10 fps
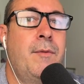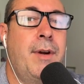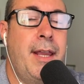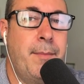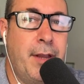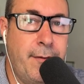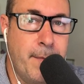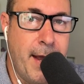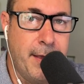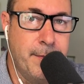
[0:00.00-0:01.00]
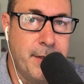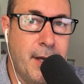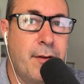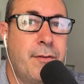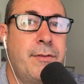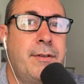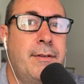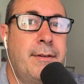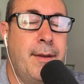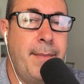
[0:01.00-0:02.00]
What do they believe about themselves,
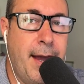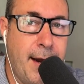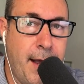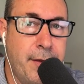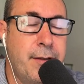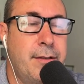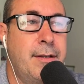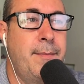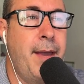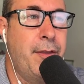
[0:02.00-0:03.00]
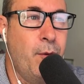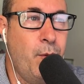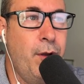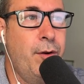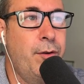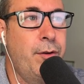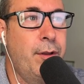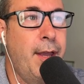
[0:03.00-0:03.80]
about others, and about the world?